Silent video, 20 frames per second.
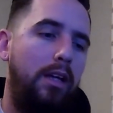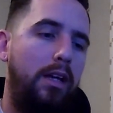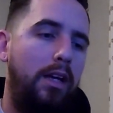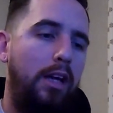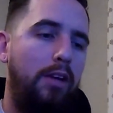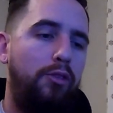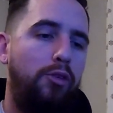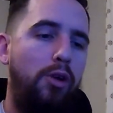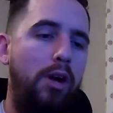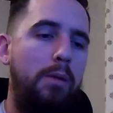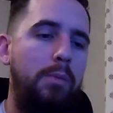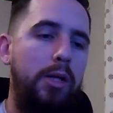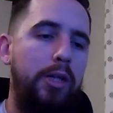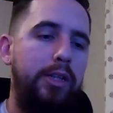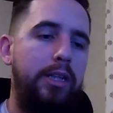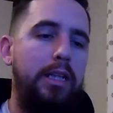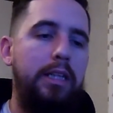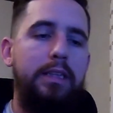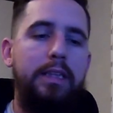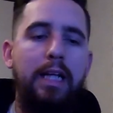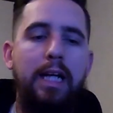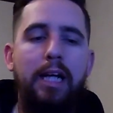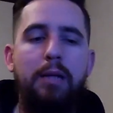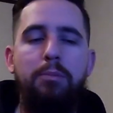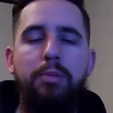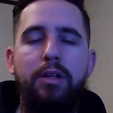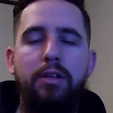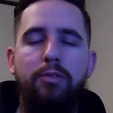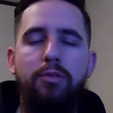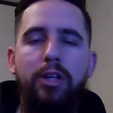if grandma does that, I can
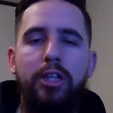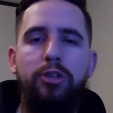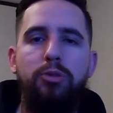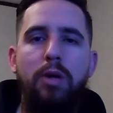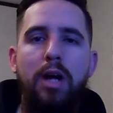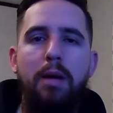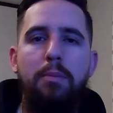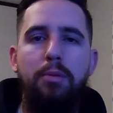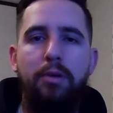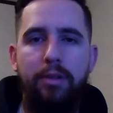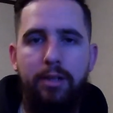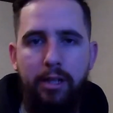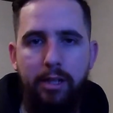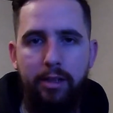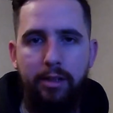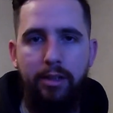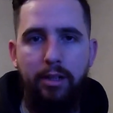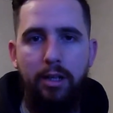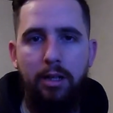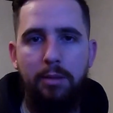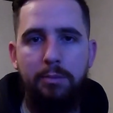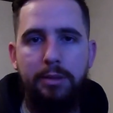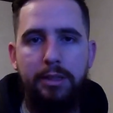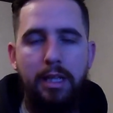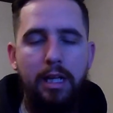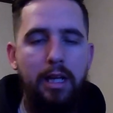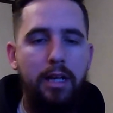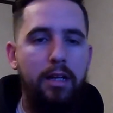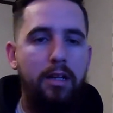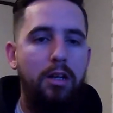put a fresh wrap on there. You know what I'm
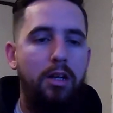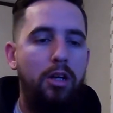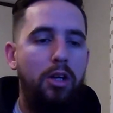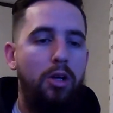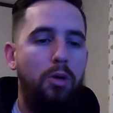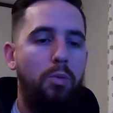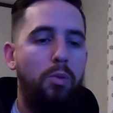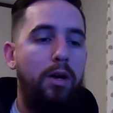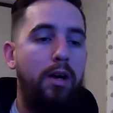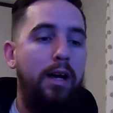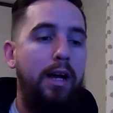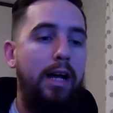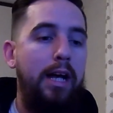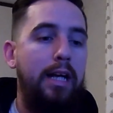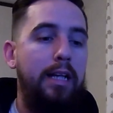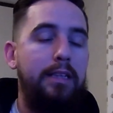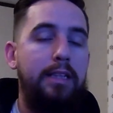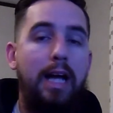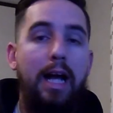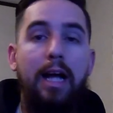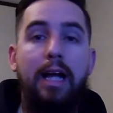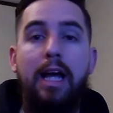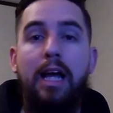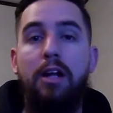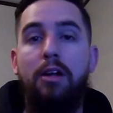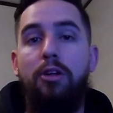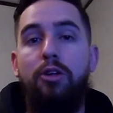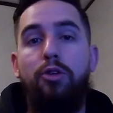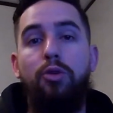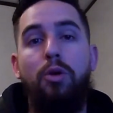saying? Whereas I got
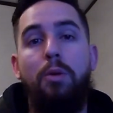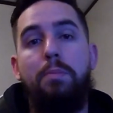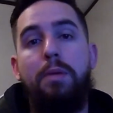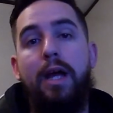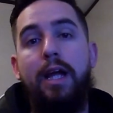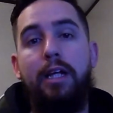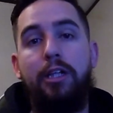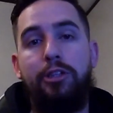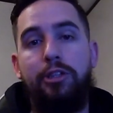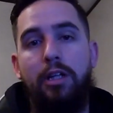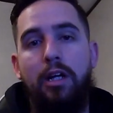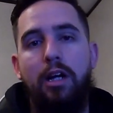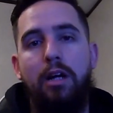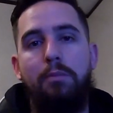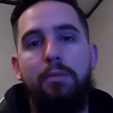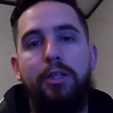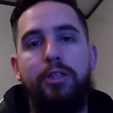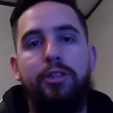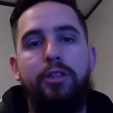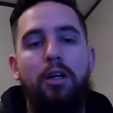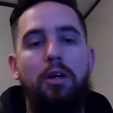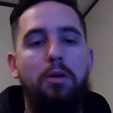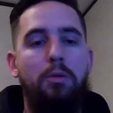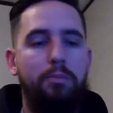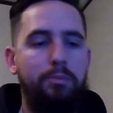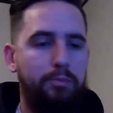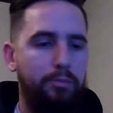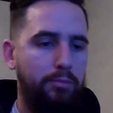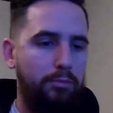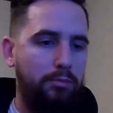to do a paint job. And
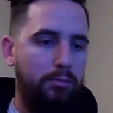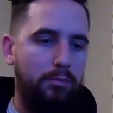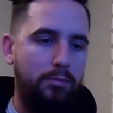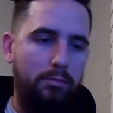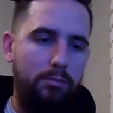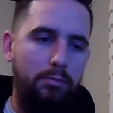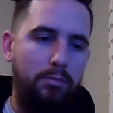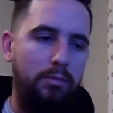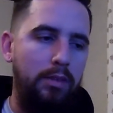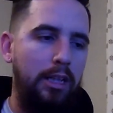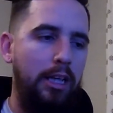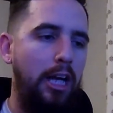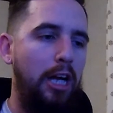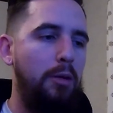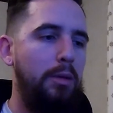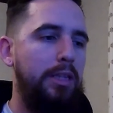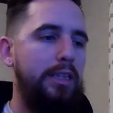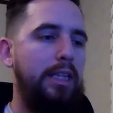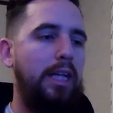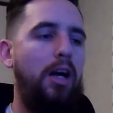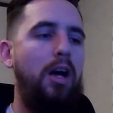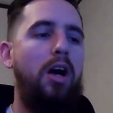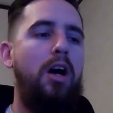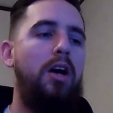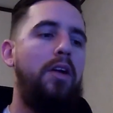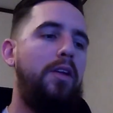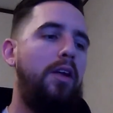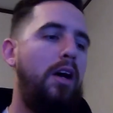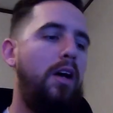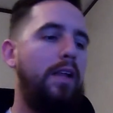so everybody's like,
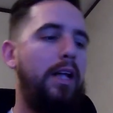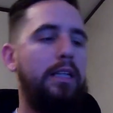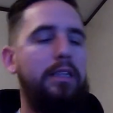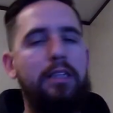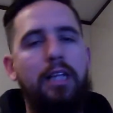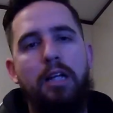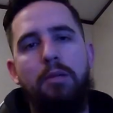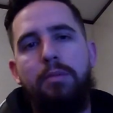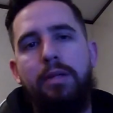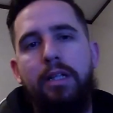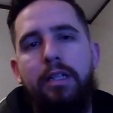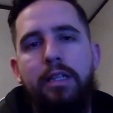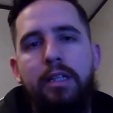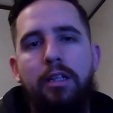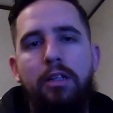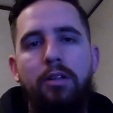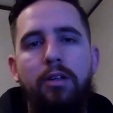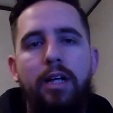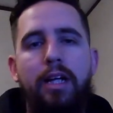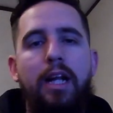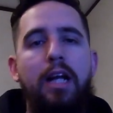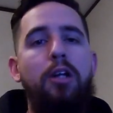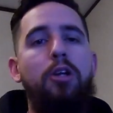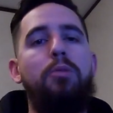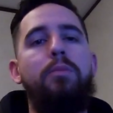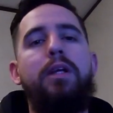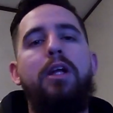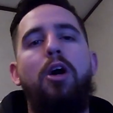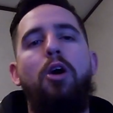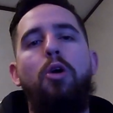oh, no, that's not a big deal. And I
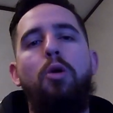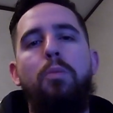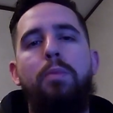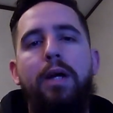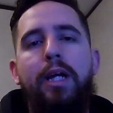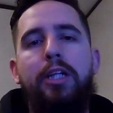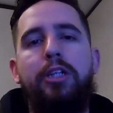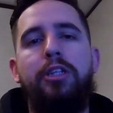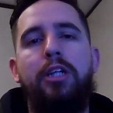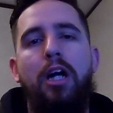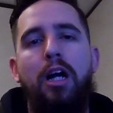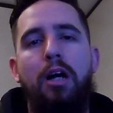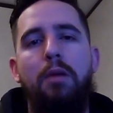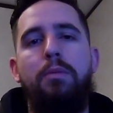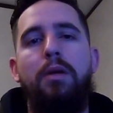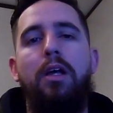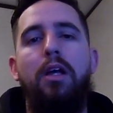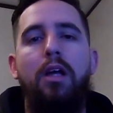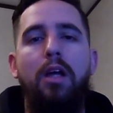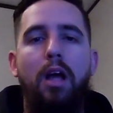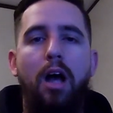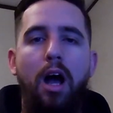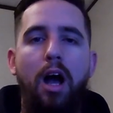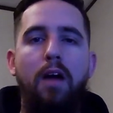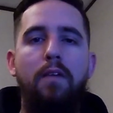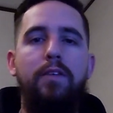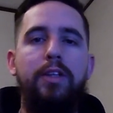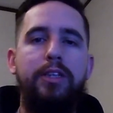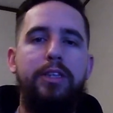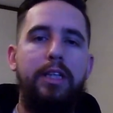don't mean a whole paint job.
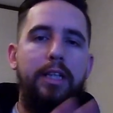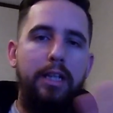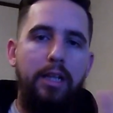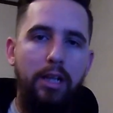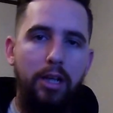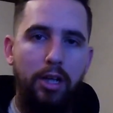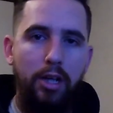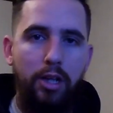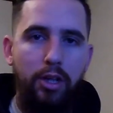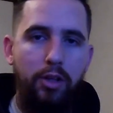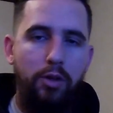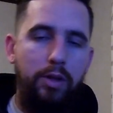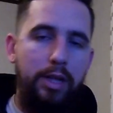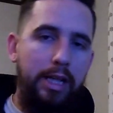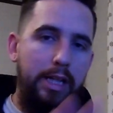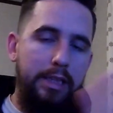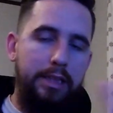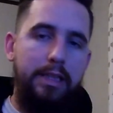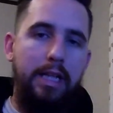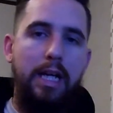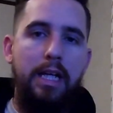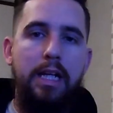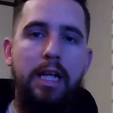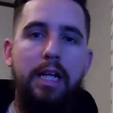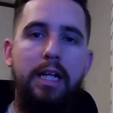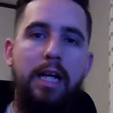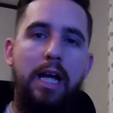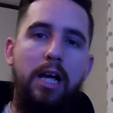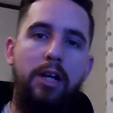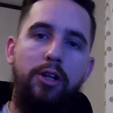Obviously, you need to sand
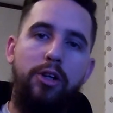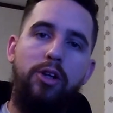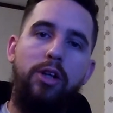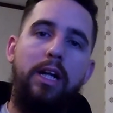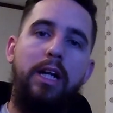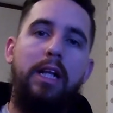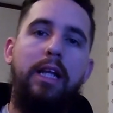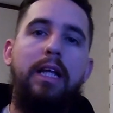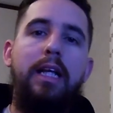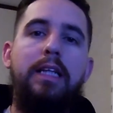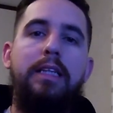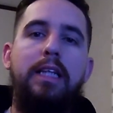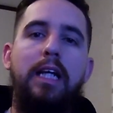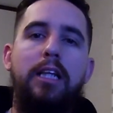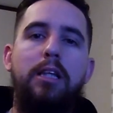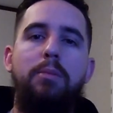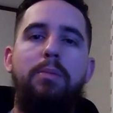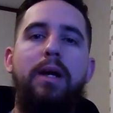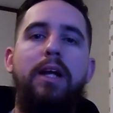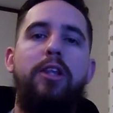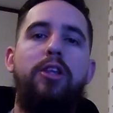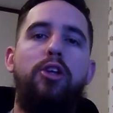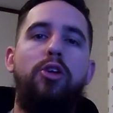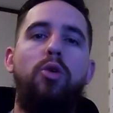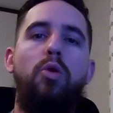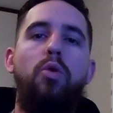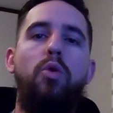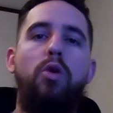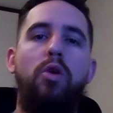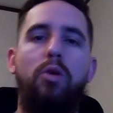that down. You're going to at least have to paint the
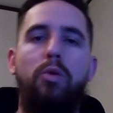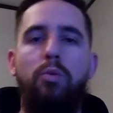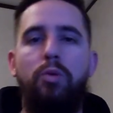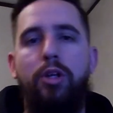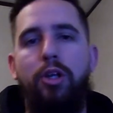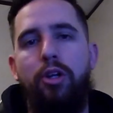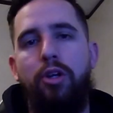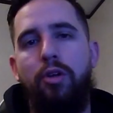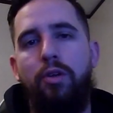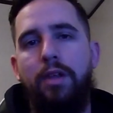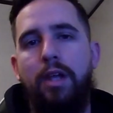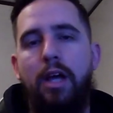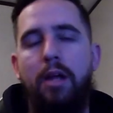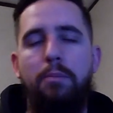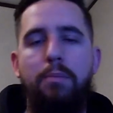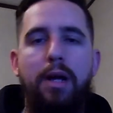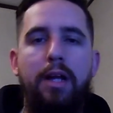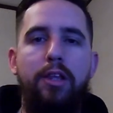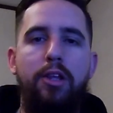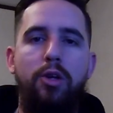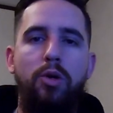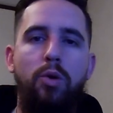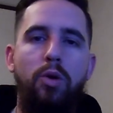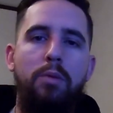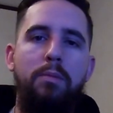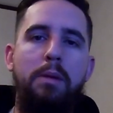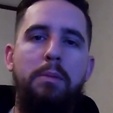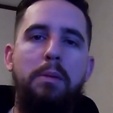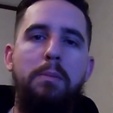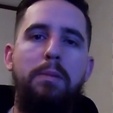door when you do that. Paint the
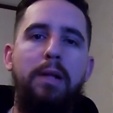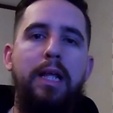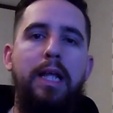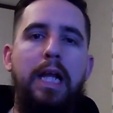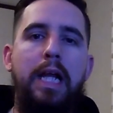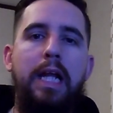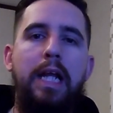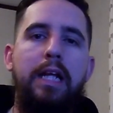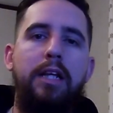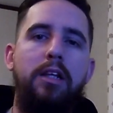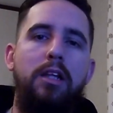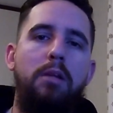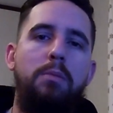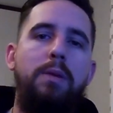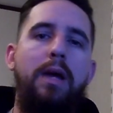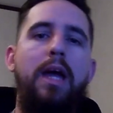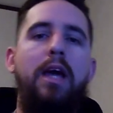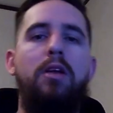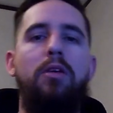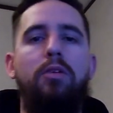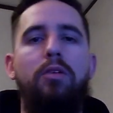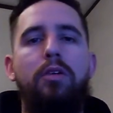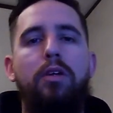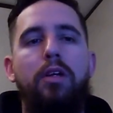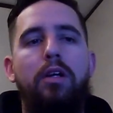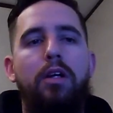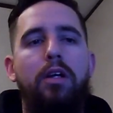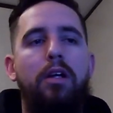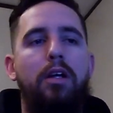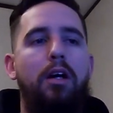door, maybe blend it into the panel.
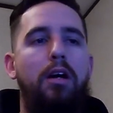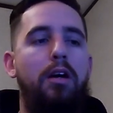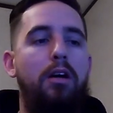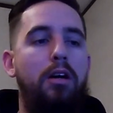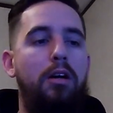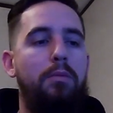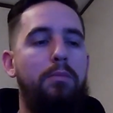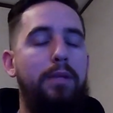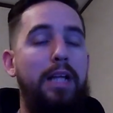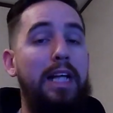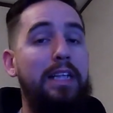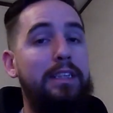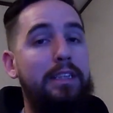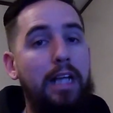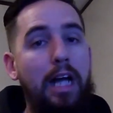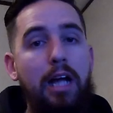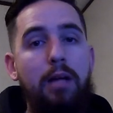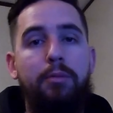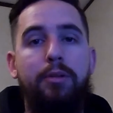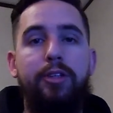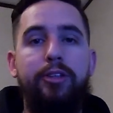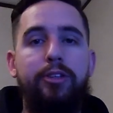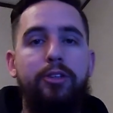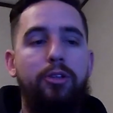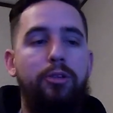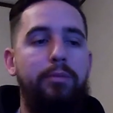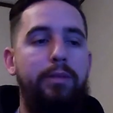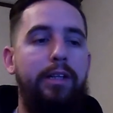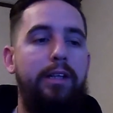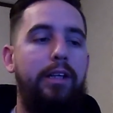That's time
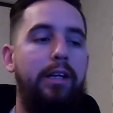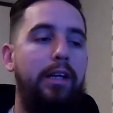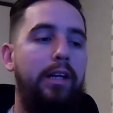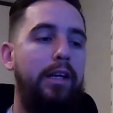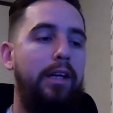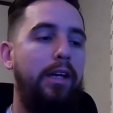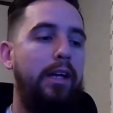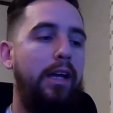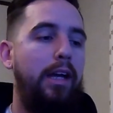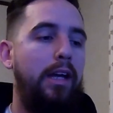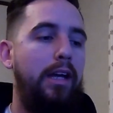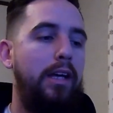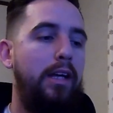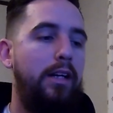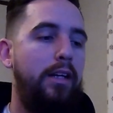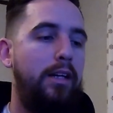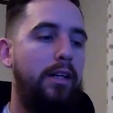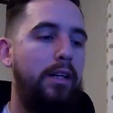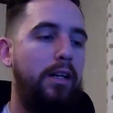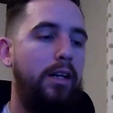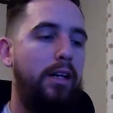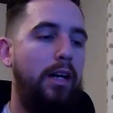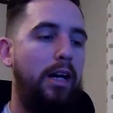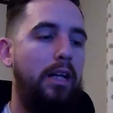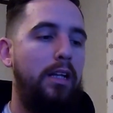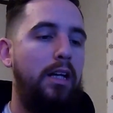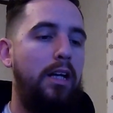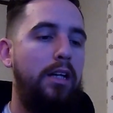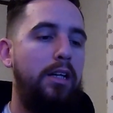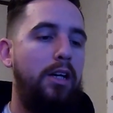consuming. And
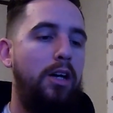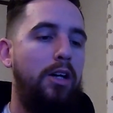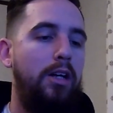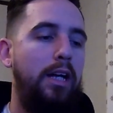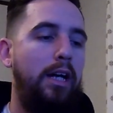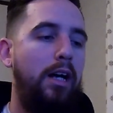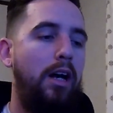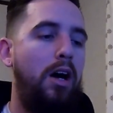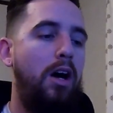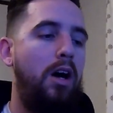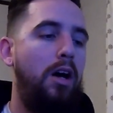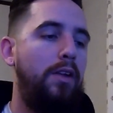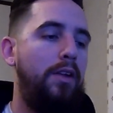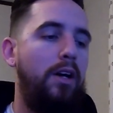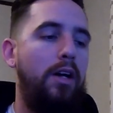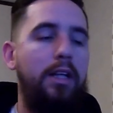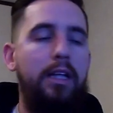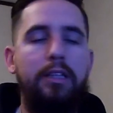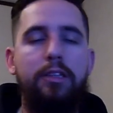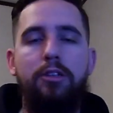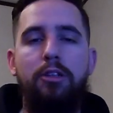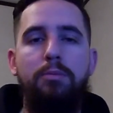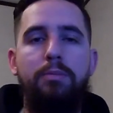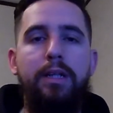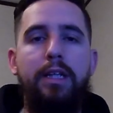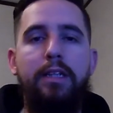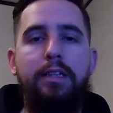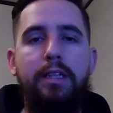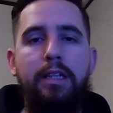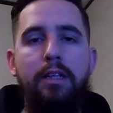a lot of y'all are like, oh, no, that's no
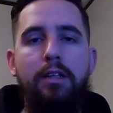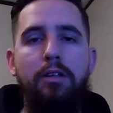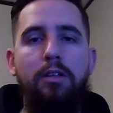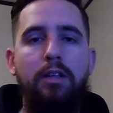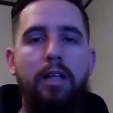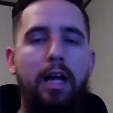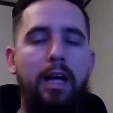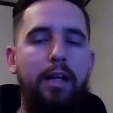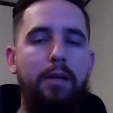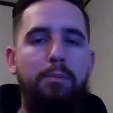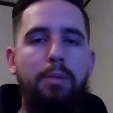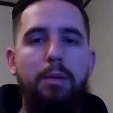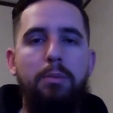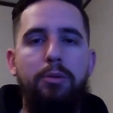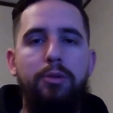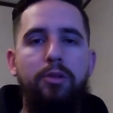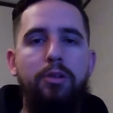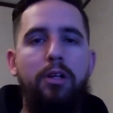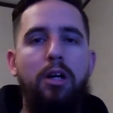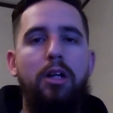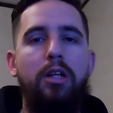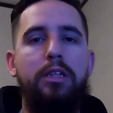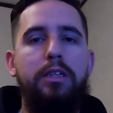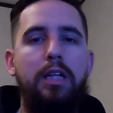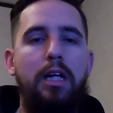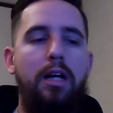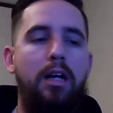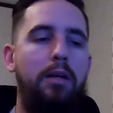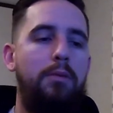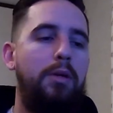big deal. Like, people do it all the
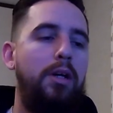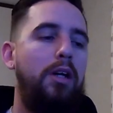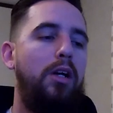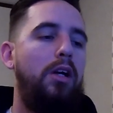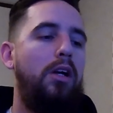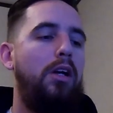time.